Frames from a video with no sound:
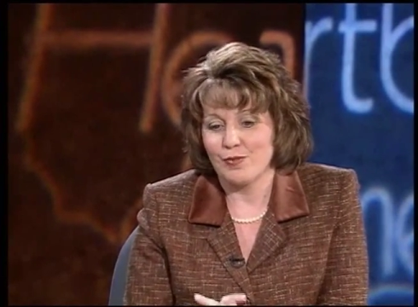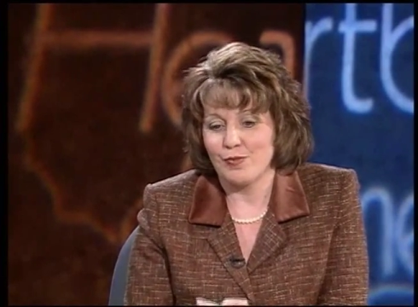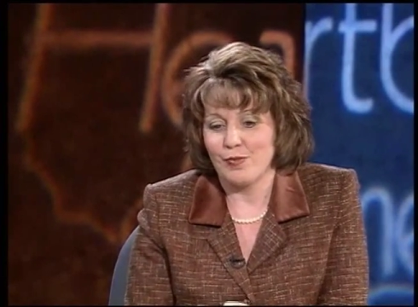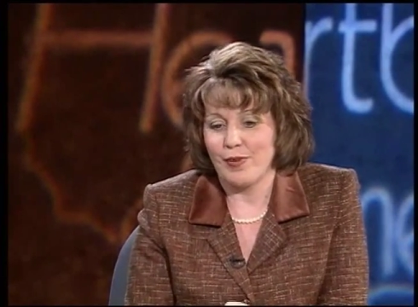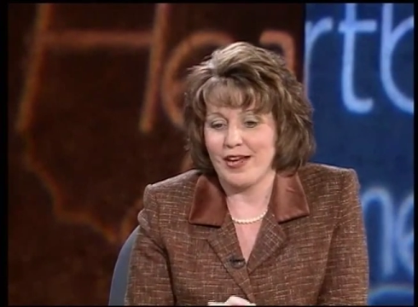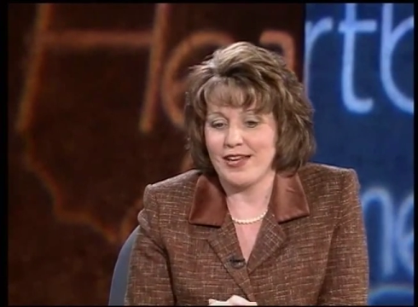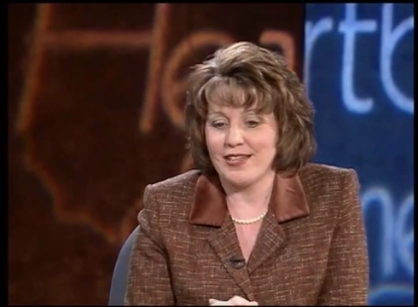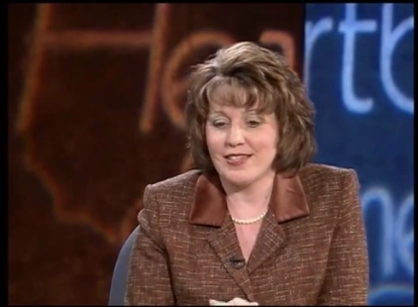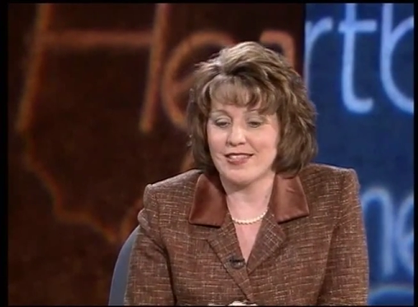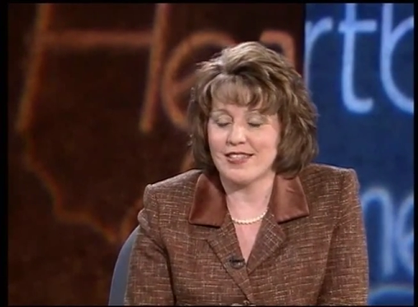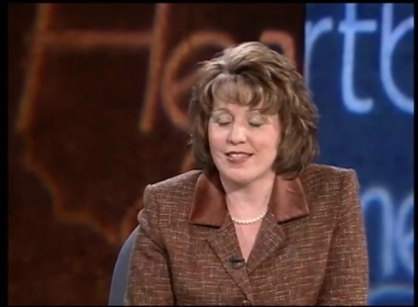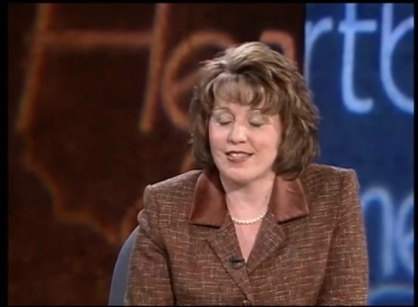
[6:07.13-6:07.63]

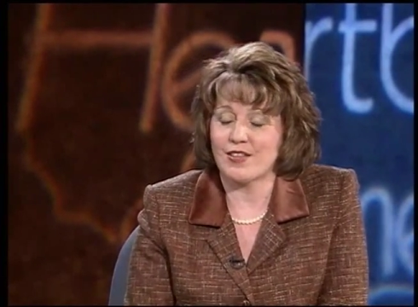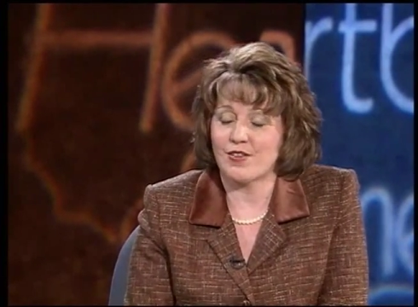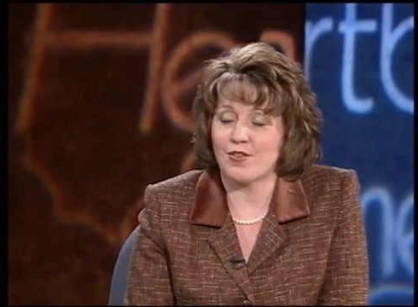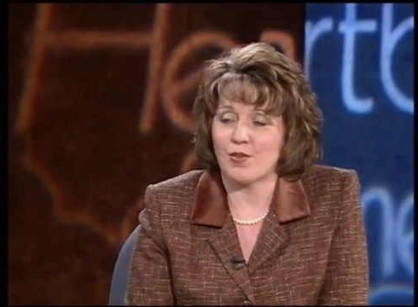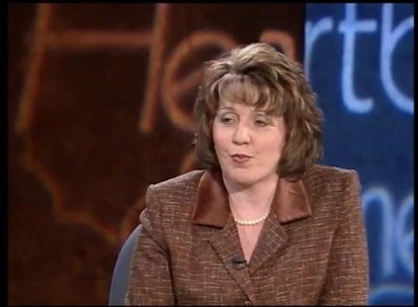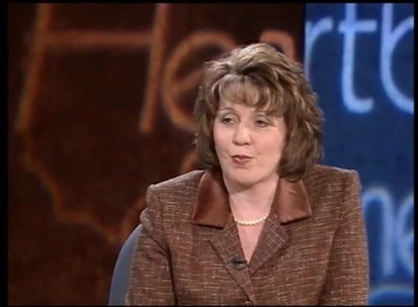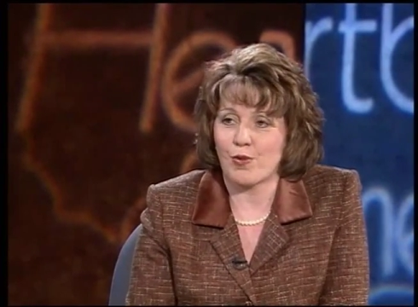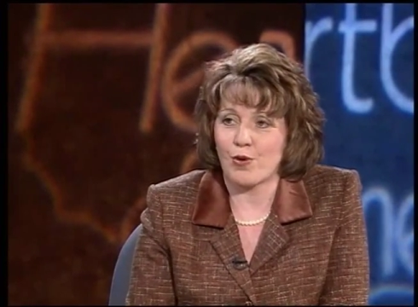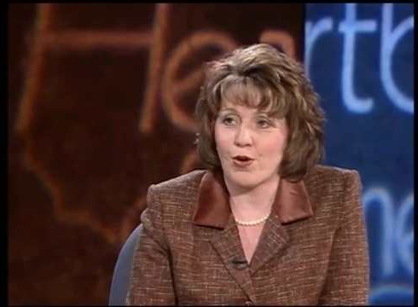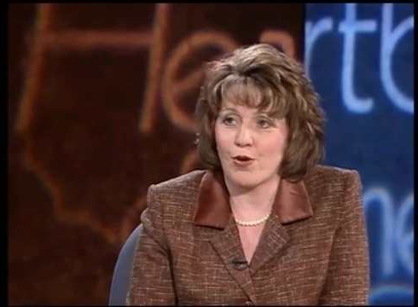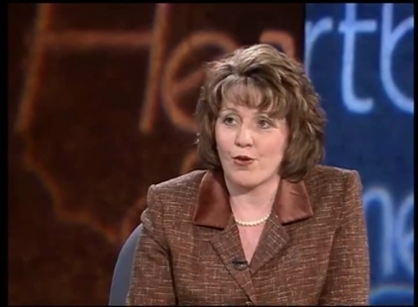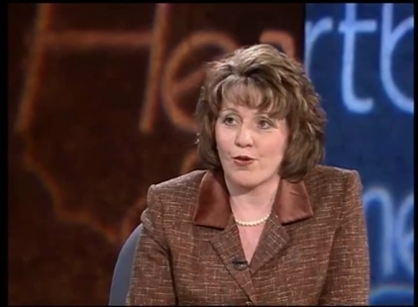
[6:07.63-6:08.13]
basis of the
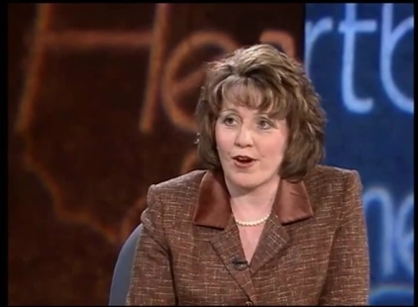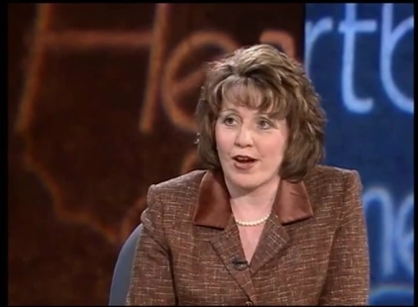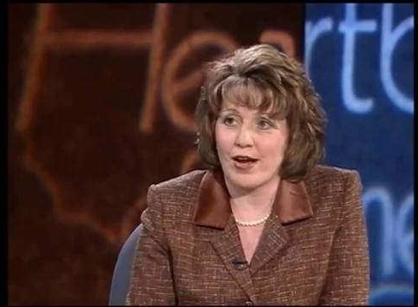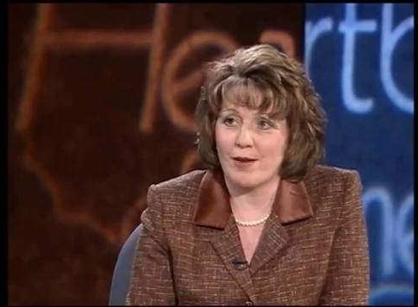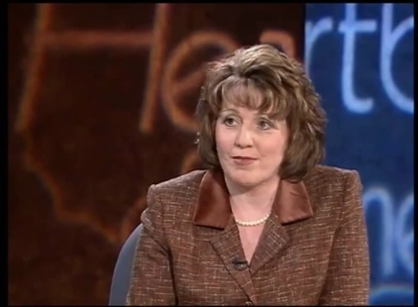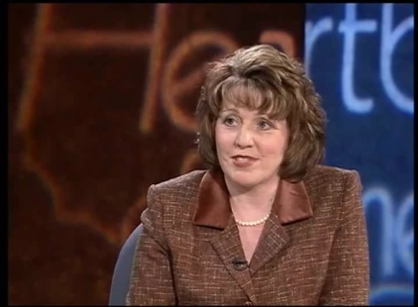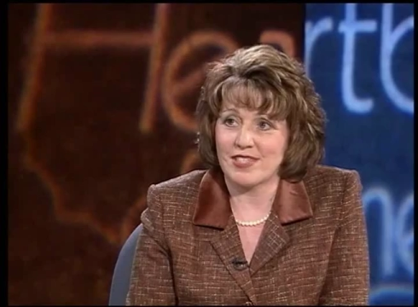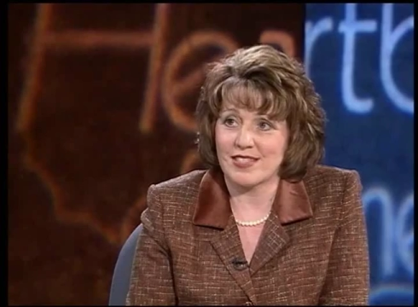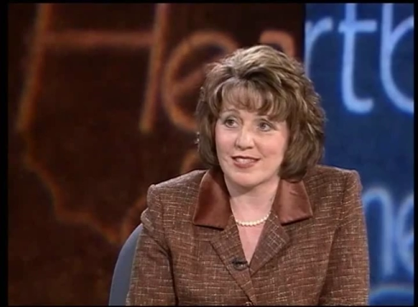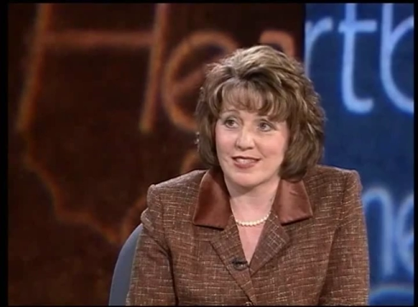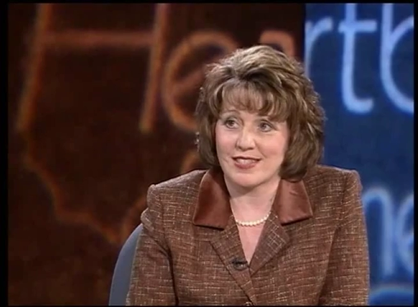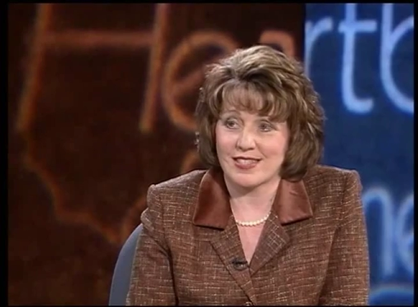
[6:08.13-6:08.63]

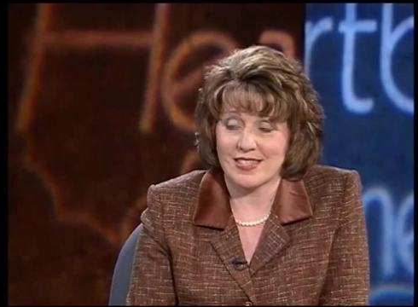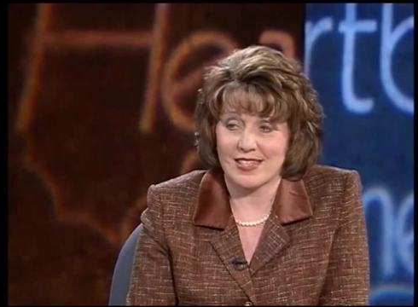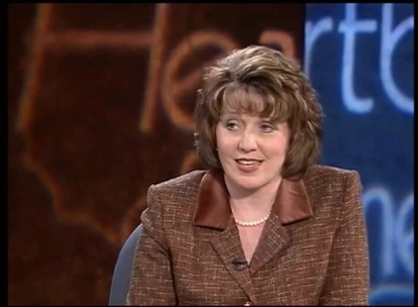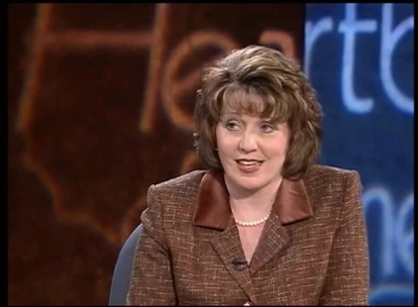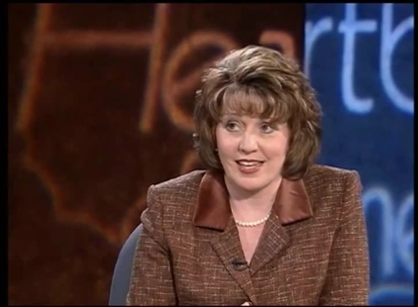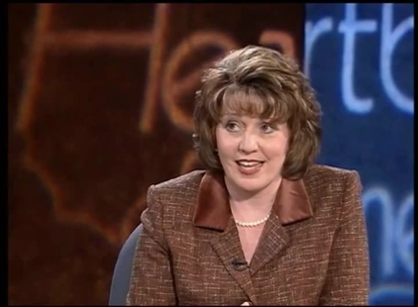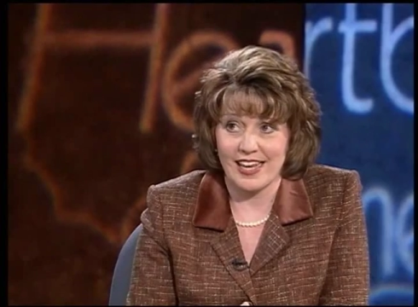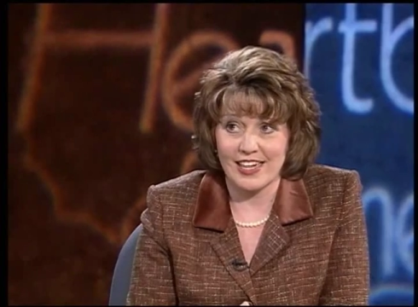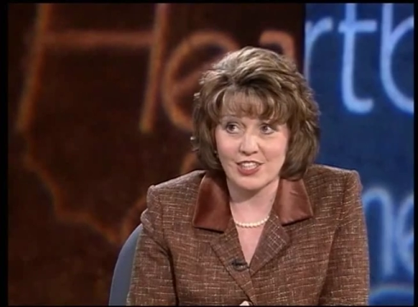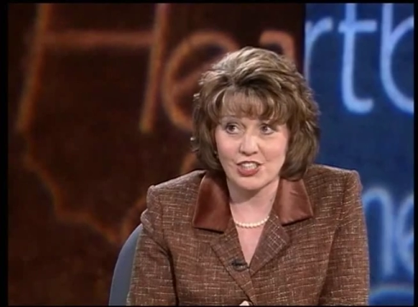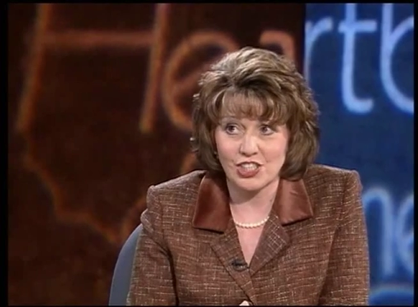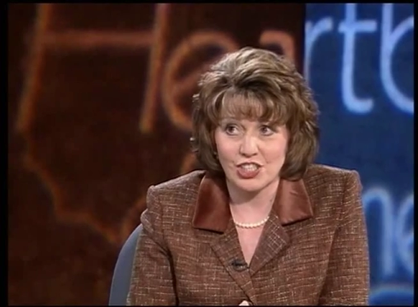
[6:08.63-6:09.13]
program, is the
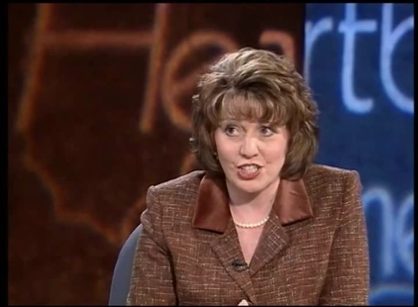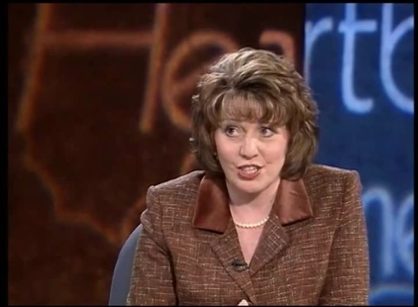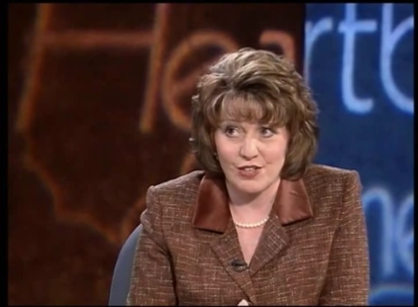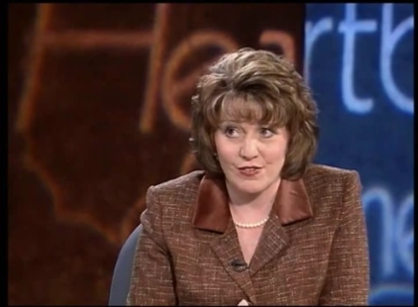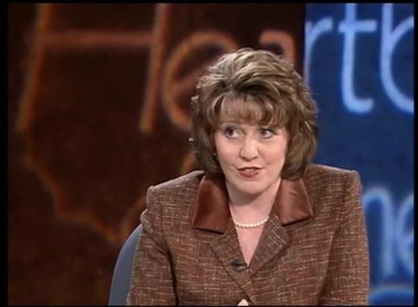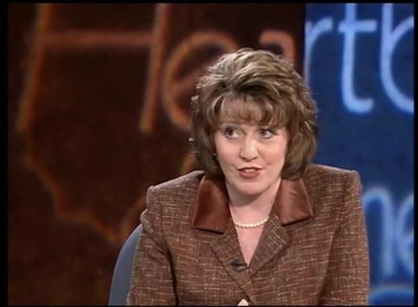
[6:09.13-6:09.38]
selection